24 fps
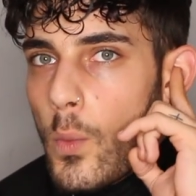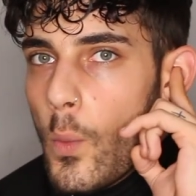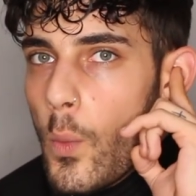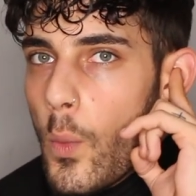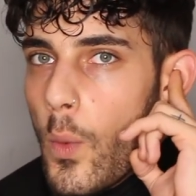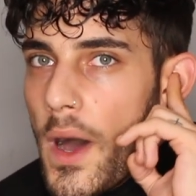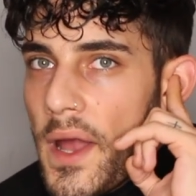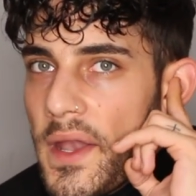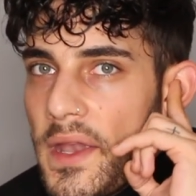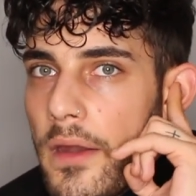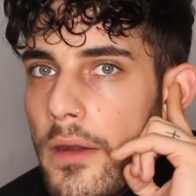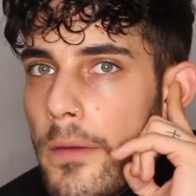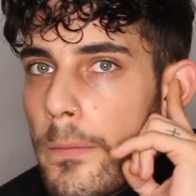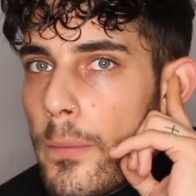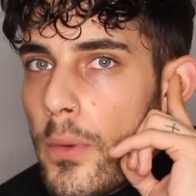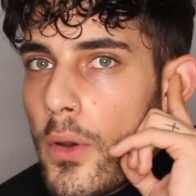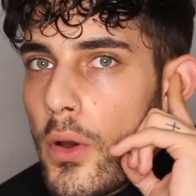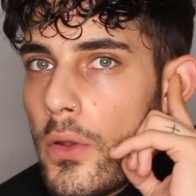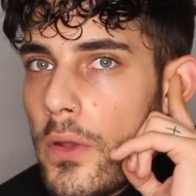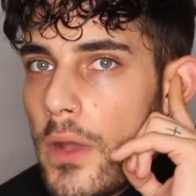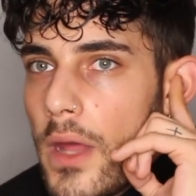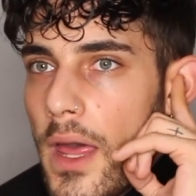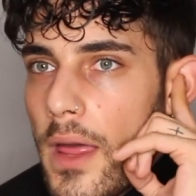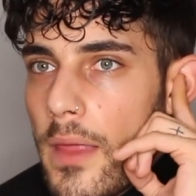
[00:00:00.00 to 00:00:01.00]
one
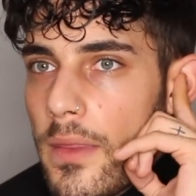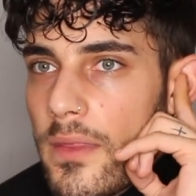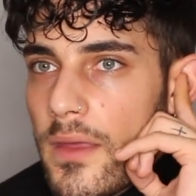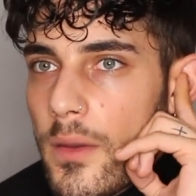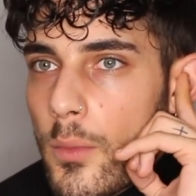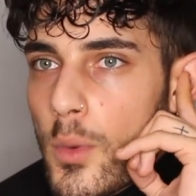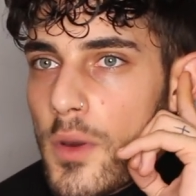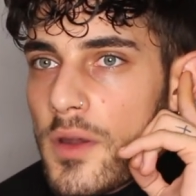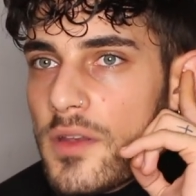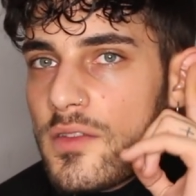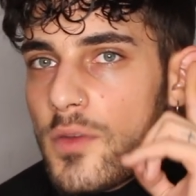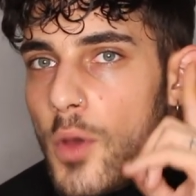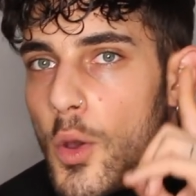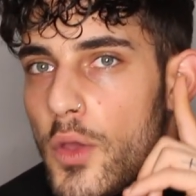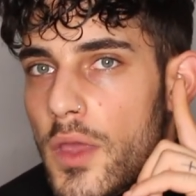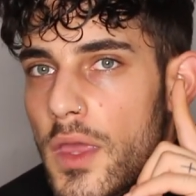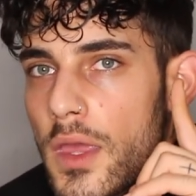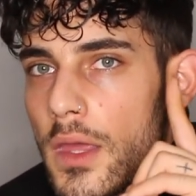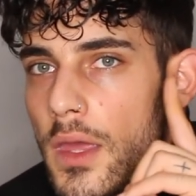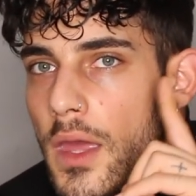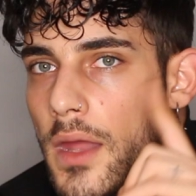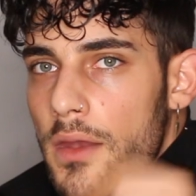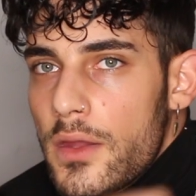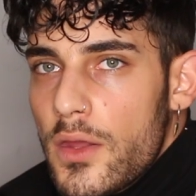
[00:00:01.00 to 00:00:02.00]
AirPod and they were
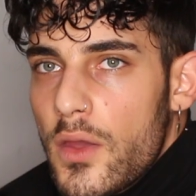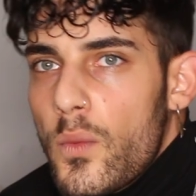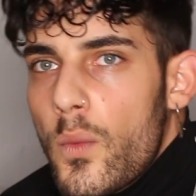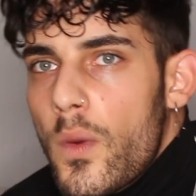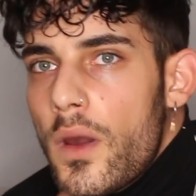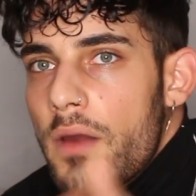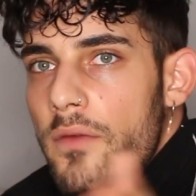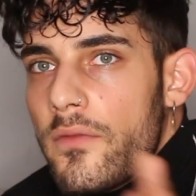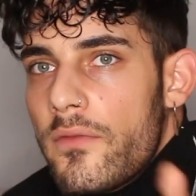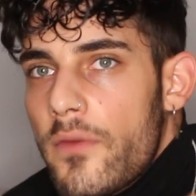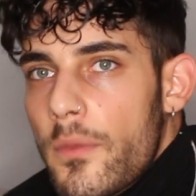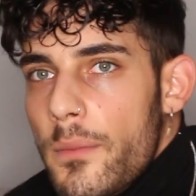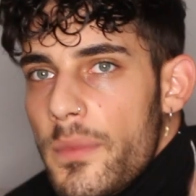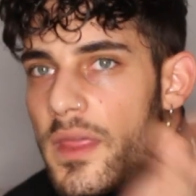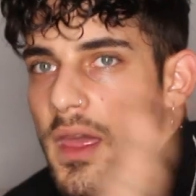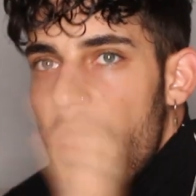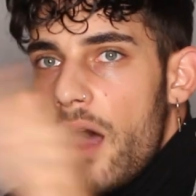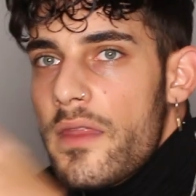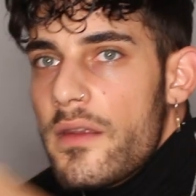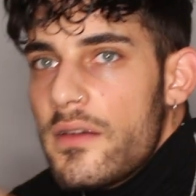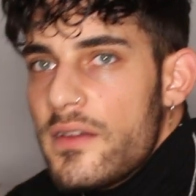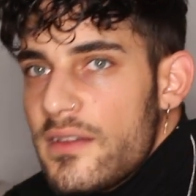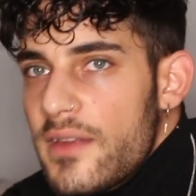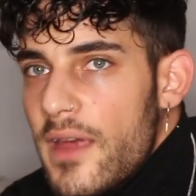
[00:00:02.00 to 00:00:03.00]
talking and you were from the
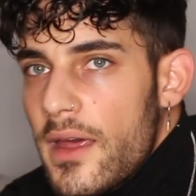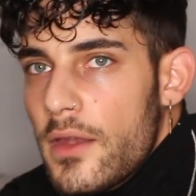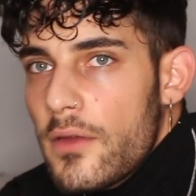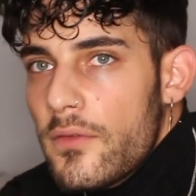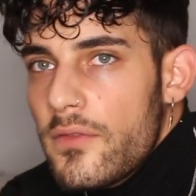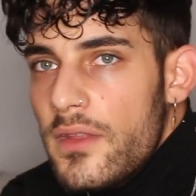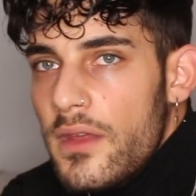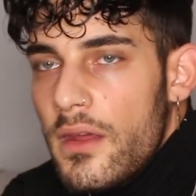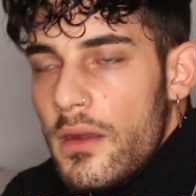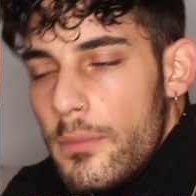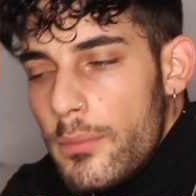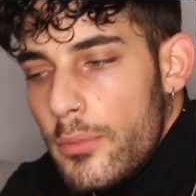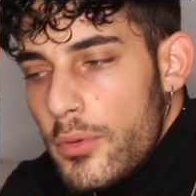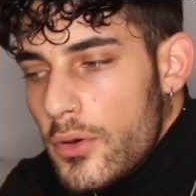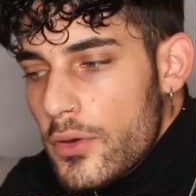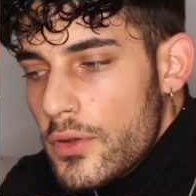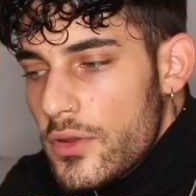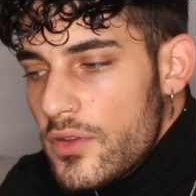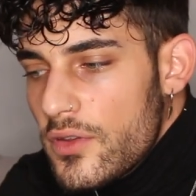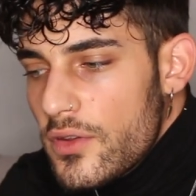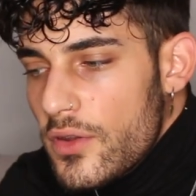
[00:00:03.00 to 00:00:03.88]
other side of the airport,